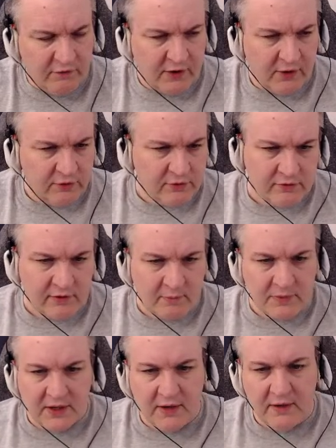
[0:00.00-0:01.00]
fingers or
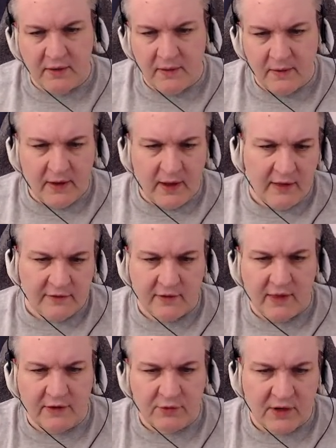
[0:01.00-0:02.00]
something." And so
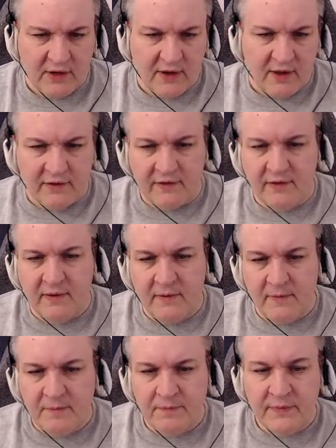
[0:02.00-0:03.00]
that's what he does,
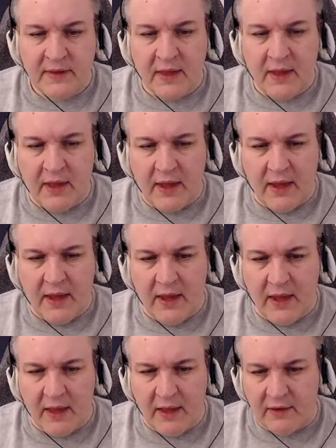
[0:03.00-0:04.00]

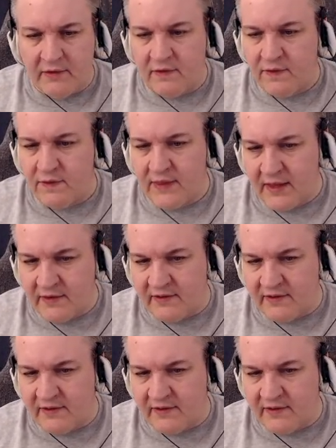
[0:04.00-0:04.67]
and then